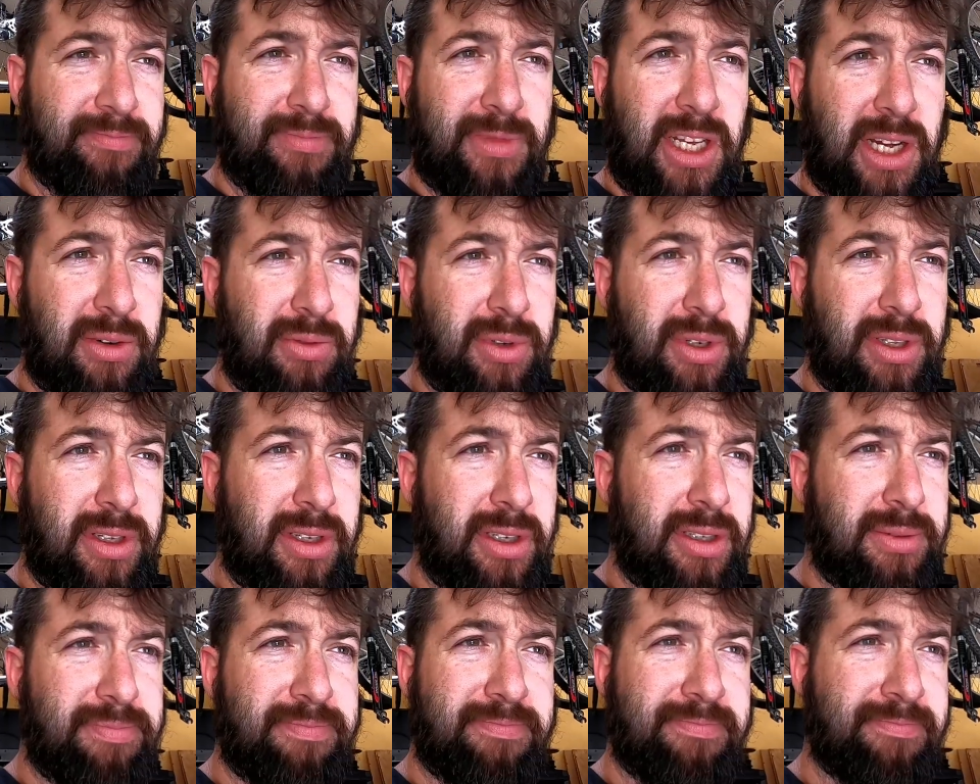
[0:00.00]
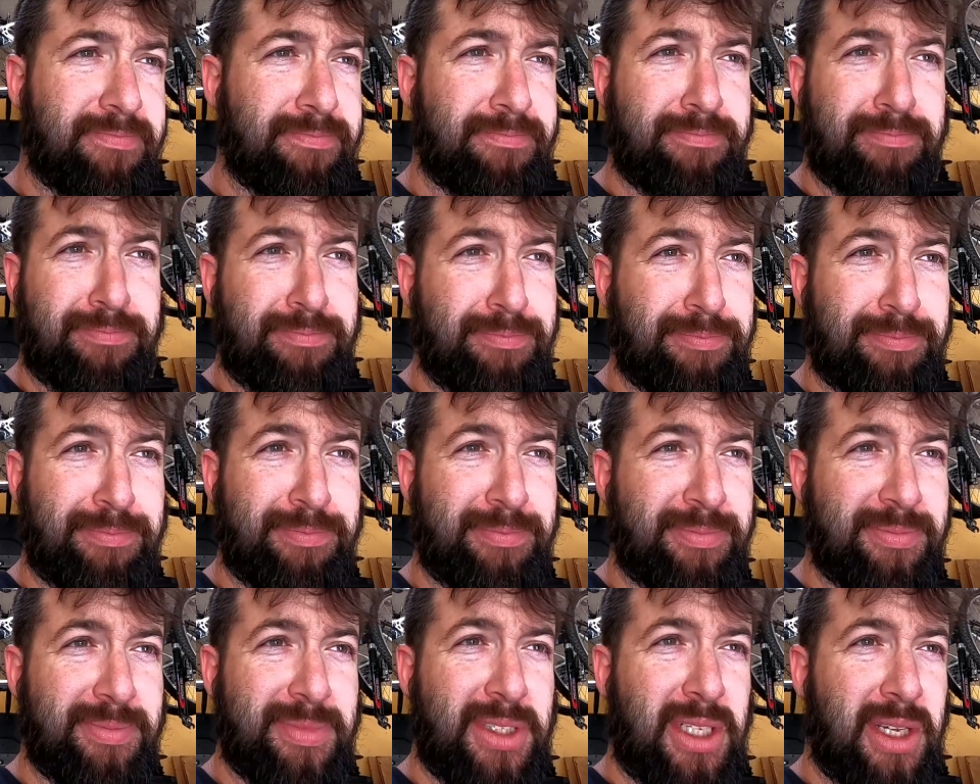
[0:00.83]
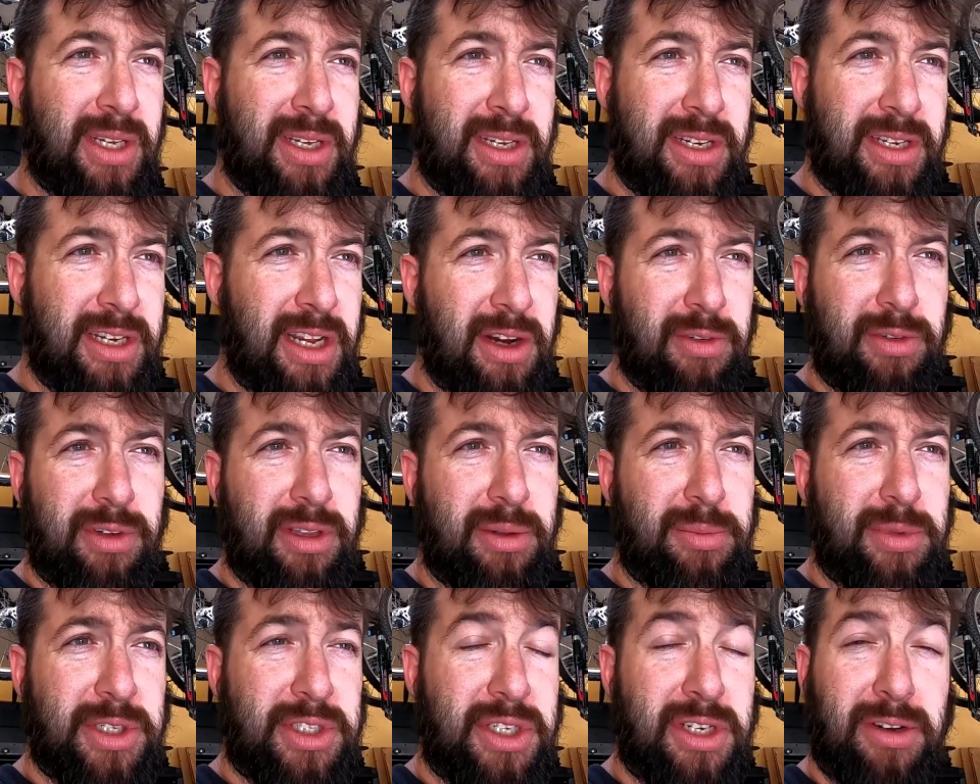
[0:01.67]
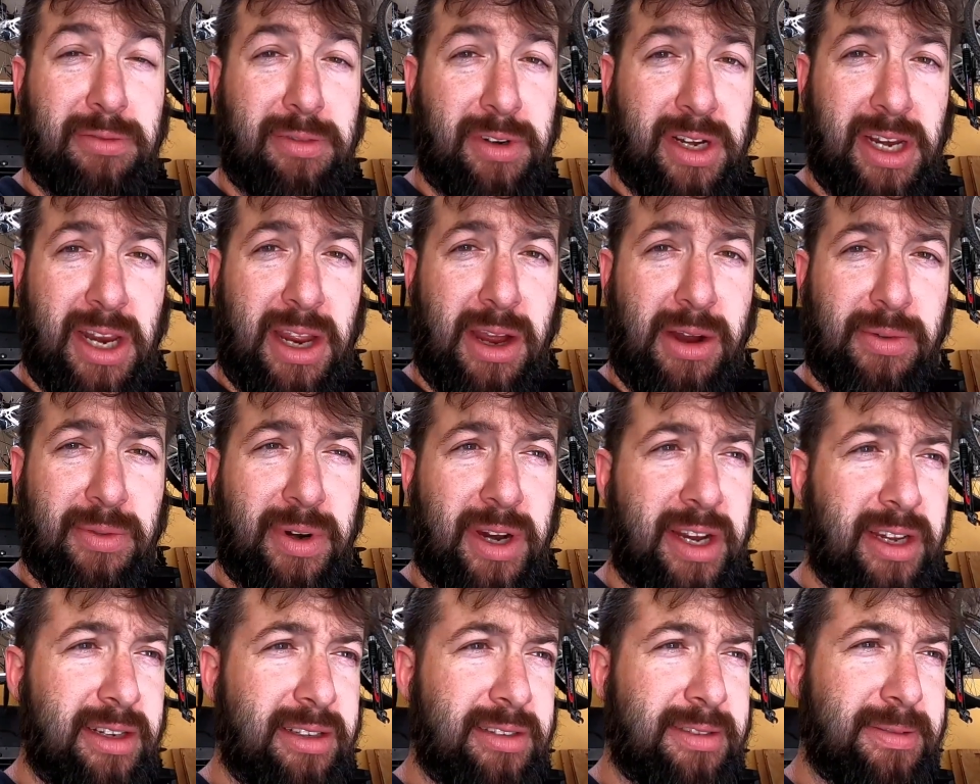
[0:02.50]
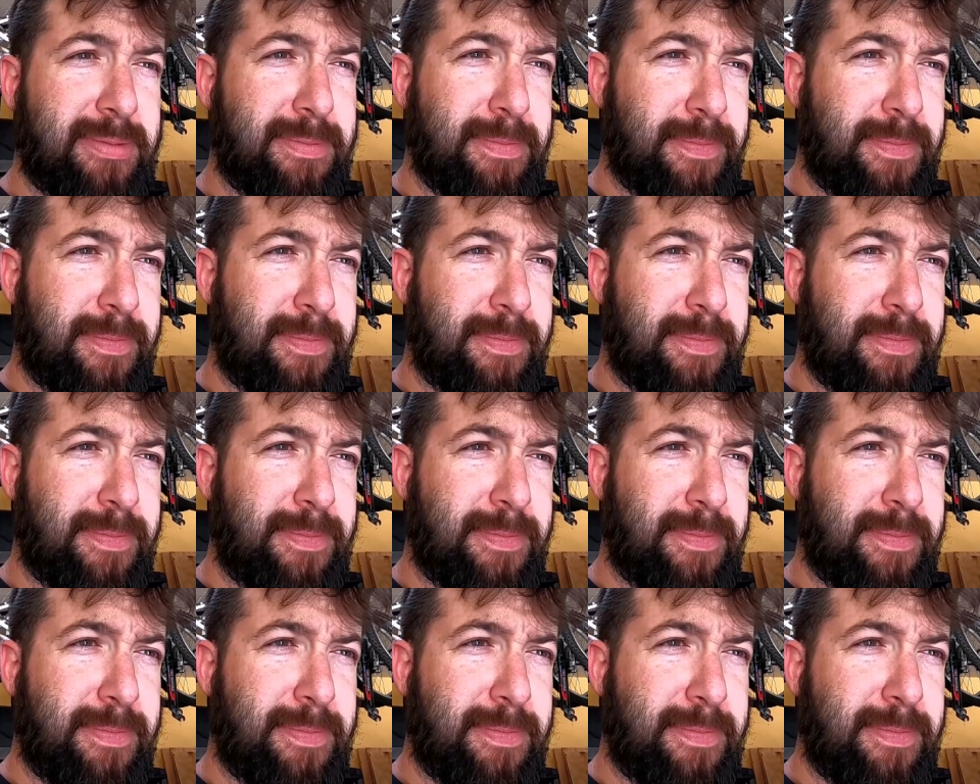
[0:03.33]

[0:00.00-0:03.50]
Not really much different now, right?